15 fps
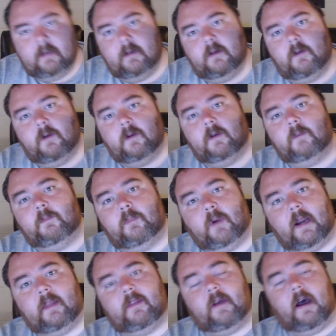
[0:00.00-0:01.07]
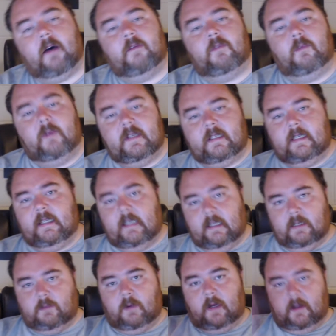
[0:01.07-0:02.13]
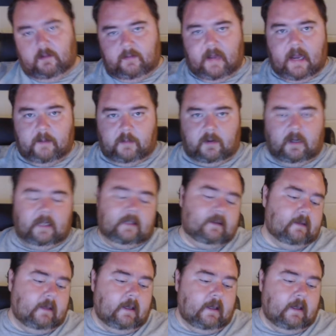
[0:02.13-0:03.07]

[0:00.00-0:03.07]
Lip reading: or breath of a whiskey is what evaporates.